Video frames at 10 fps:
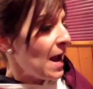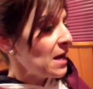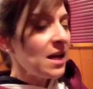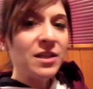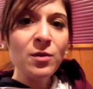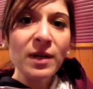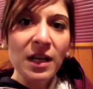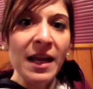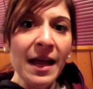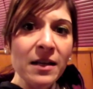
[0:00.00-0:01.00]
And I do
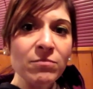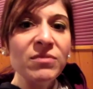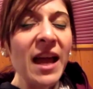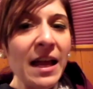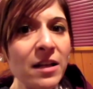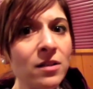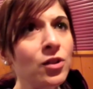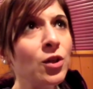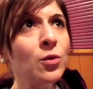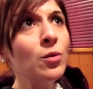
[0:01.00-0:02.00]
it again,
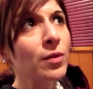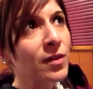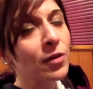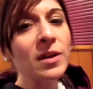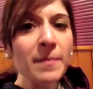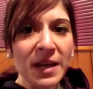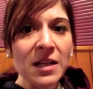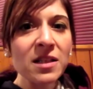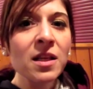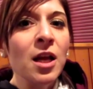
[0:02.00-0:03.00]
10 to 30
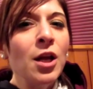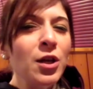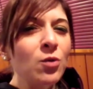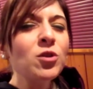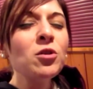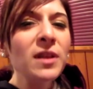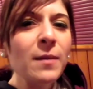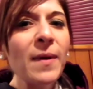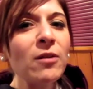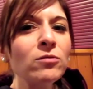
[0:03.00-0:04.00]
minutes, usually
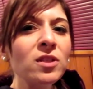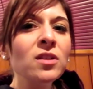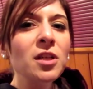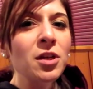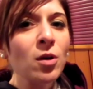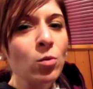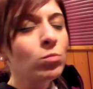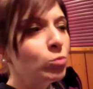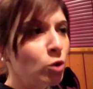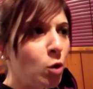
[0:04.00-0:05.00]
about, you
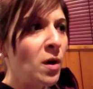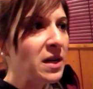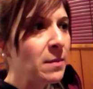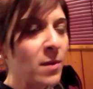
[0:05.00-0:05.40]
know, 20